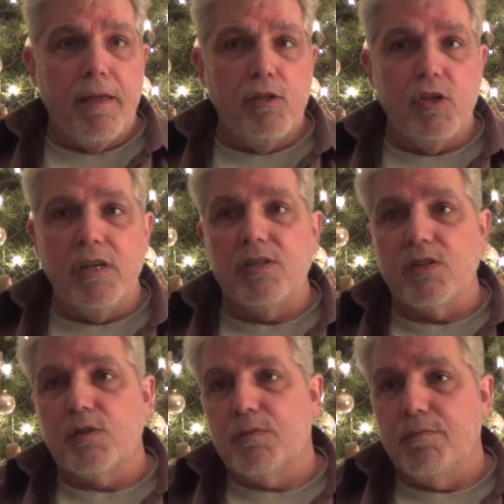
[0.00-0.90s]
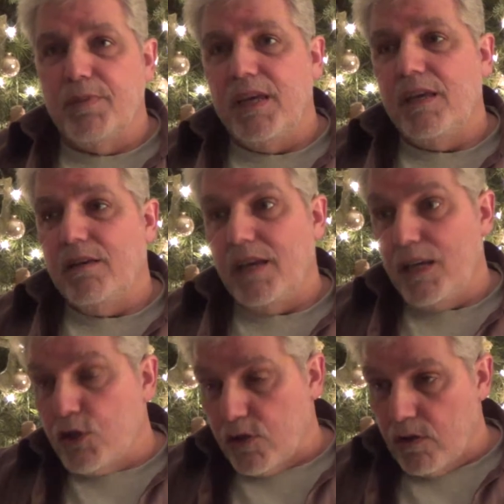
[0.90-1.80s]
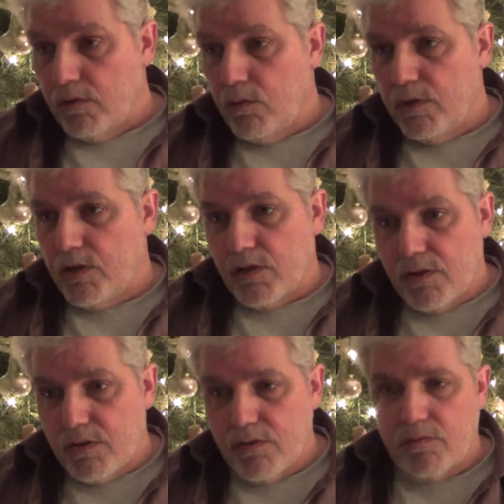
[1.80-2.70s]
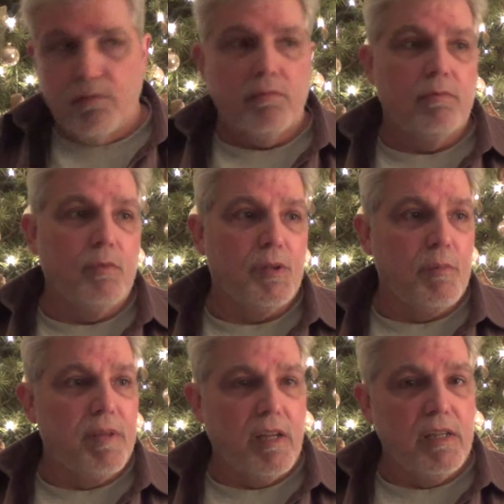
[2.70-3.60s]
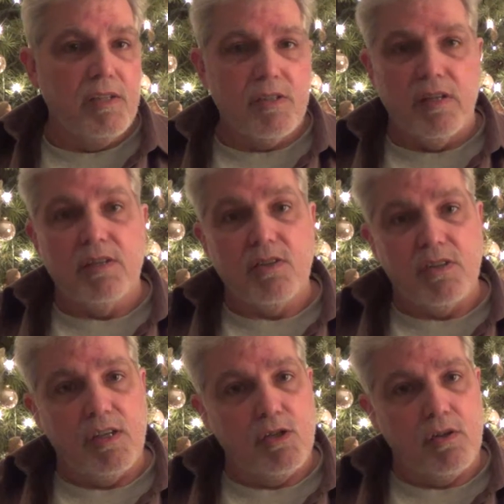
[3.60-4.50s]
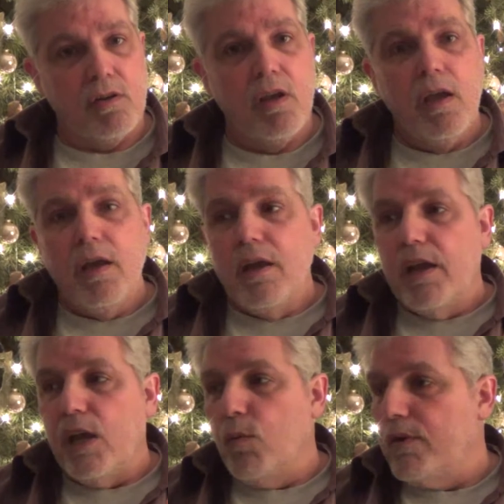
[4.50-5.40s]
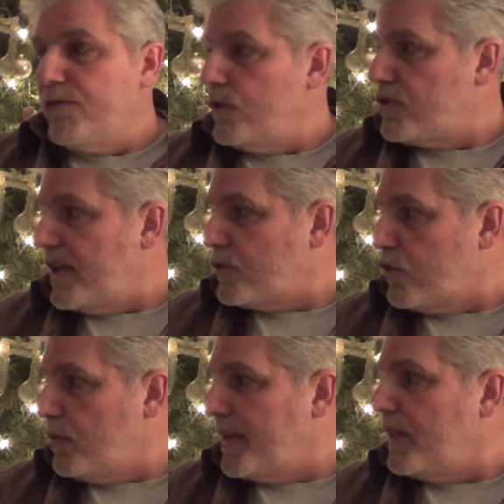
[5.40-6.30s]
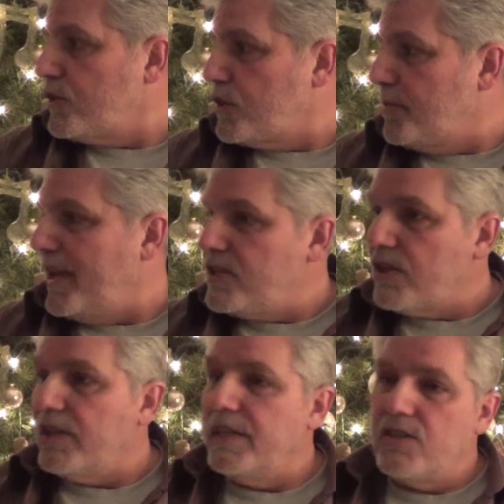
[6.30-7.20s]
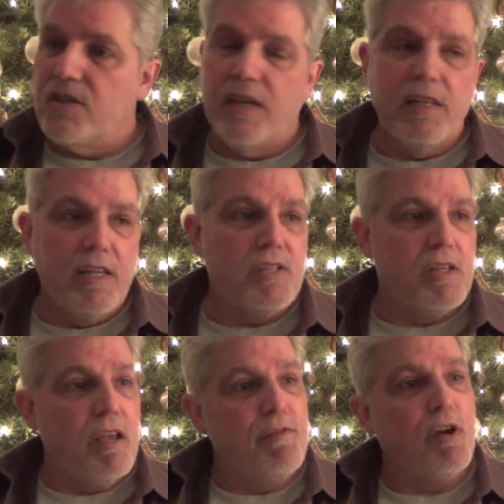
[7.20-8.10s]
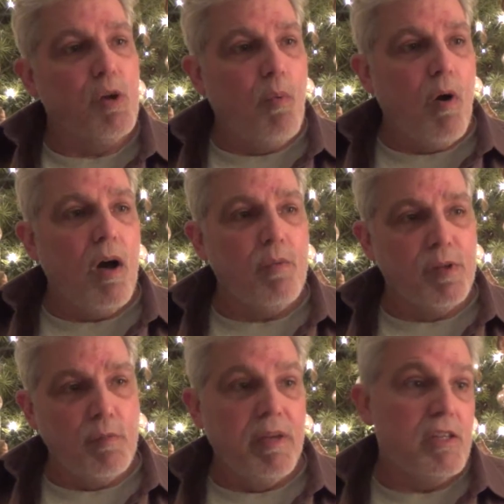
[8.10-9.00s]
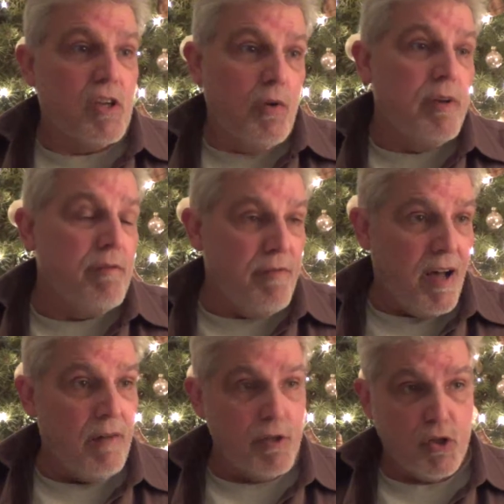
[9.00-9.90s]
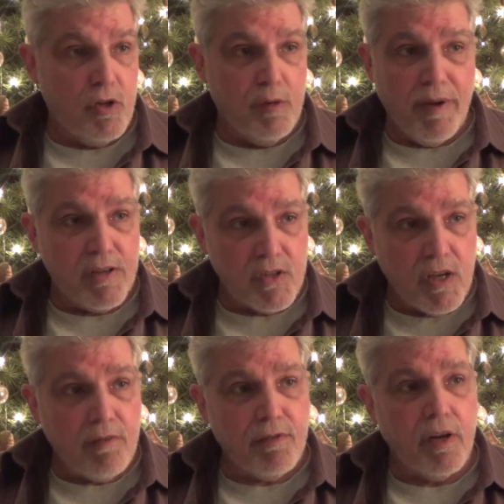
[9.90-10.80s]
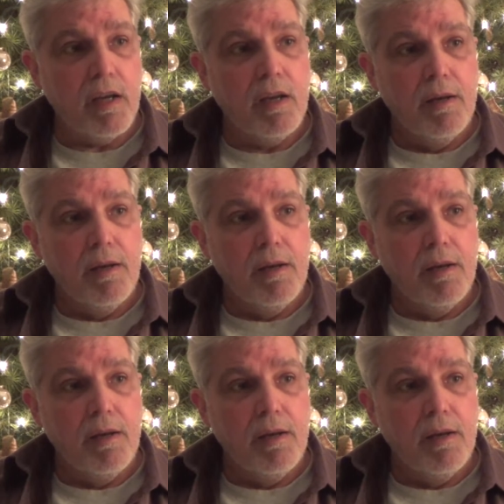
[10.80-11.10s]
Jesus being Eastern, which is what the Middle East is, is Eastern, he would have used that terminology basically in saying, listen, if you're going to walk with me, it's going to involve a certain amount of suffering.